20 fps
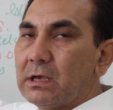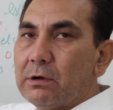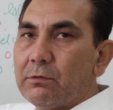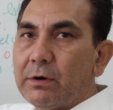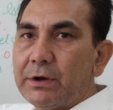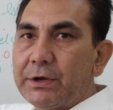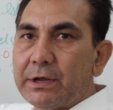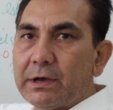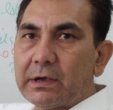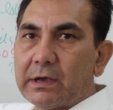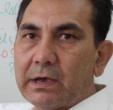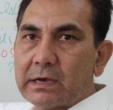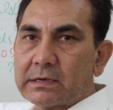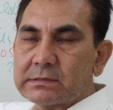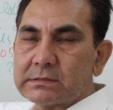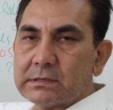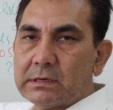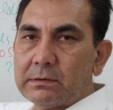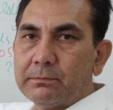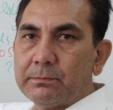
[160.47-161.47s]
given
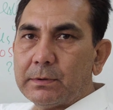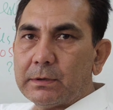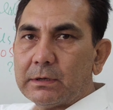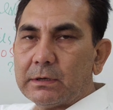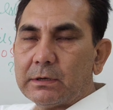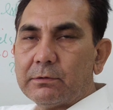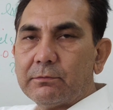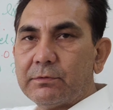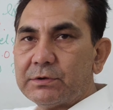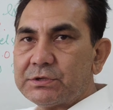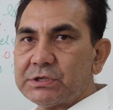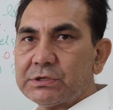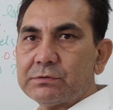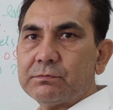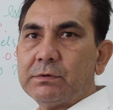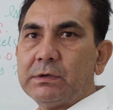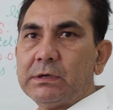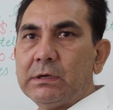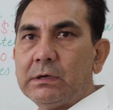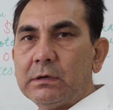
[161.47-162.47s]
example which is
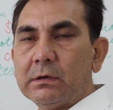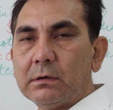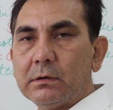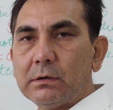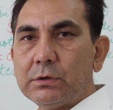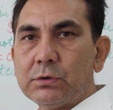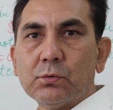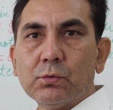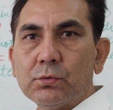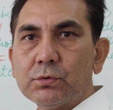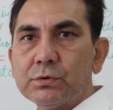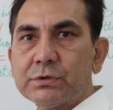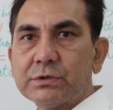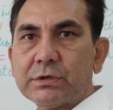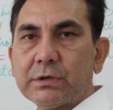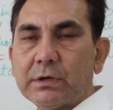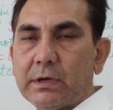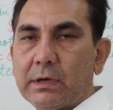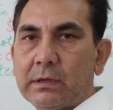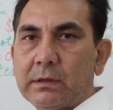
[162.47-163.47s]
we
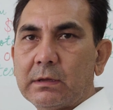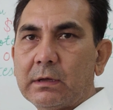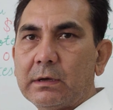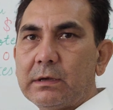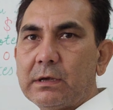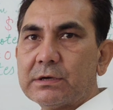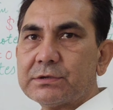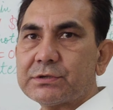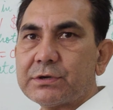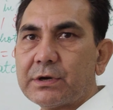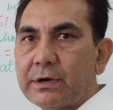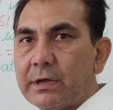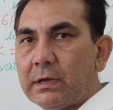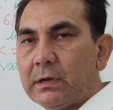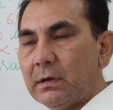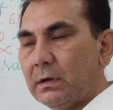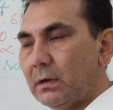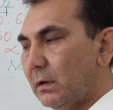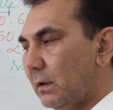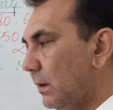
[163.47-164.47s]
used in the
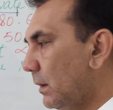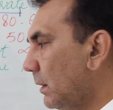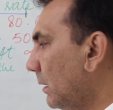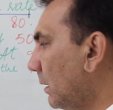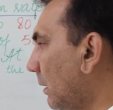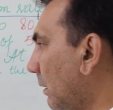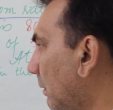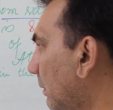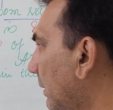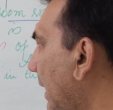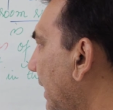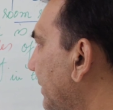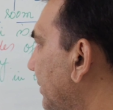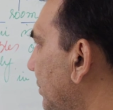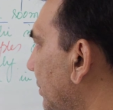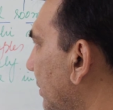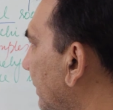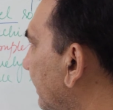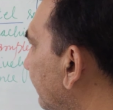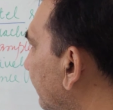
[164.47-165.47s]
yesterday
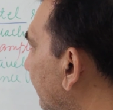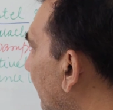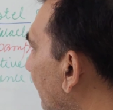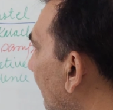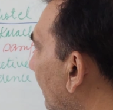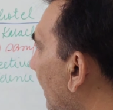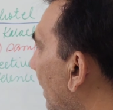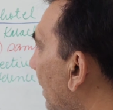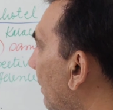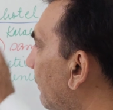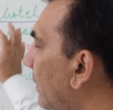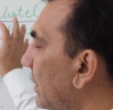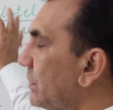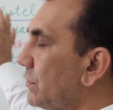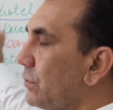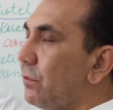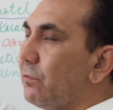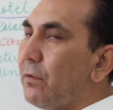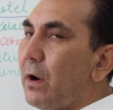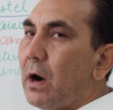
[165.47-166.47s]
lecture, first
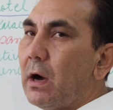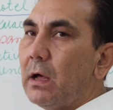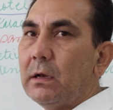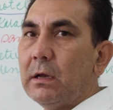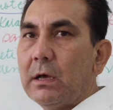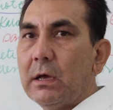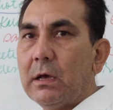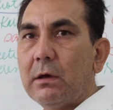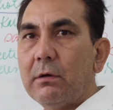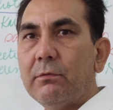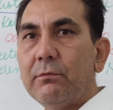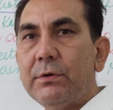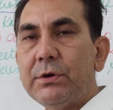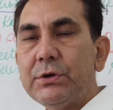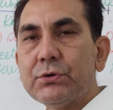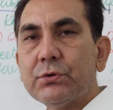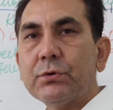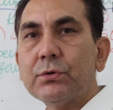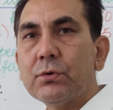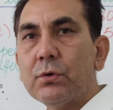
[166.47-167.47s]
of all we
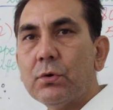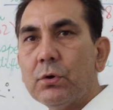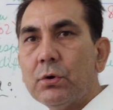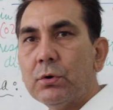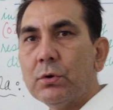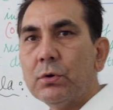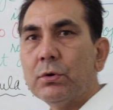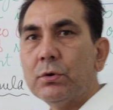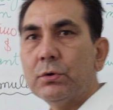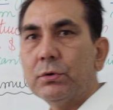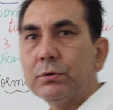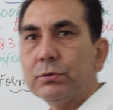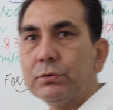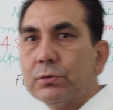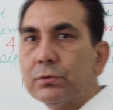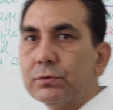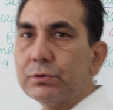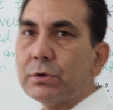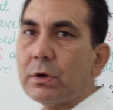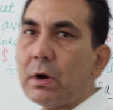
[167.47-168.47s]
should go
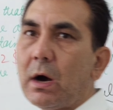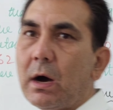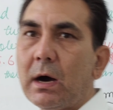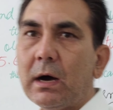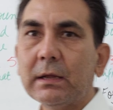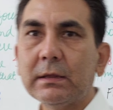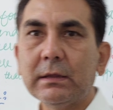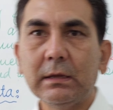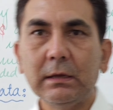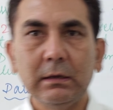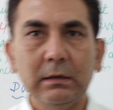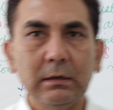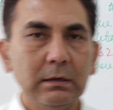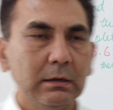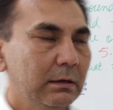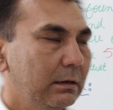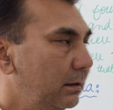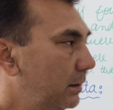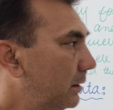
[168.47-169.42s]
to draw the